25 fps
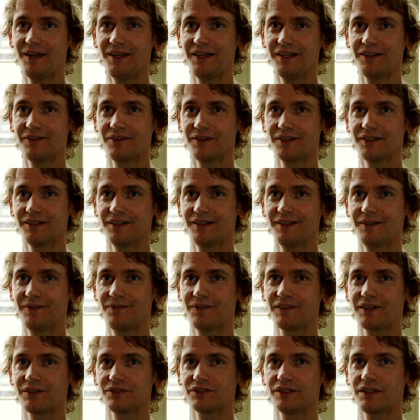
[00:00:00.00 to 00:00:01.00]
anyone
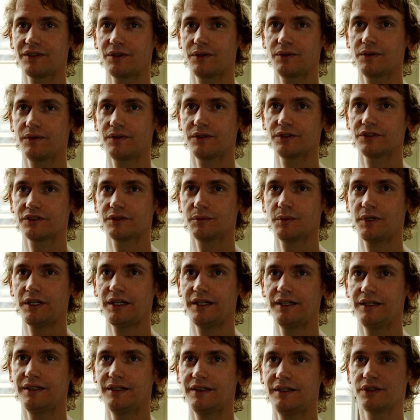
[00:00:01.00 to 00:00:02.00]
because everyone wants
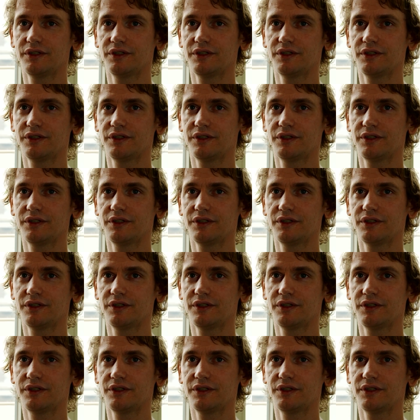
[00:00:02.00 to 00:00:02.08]
money.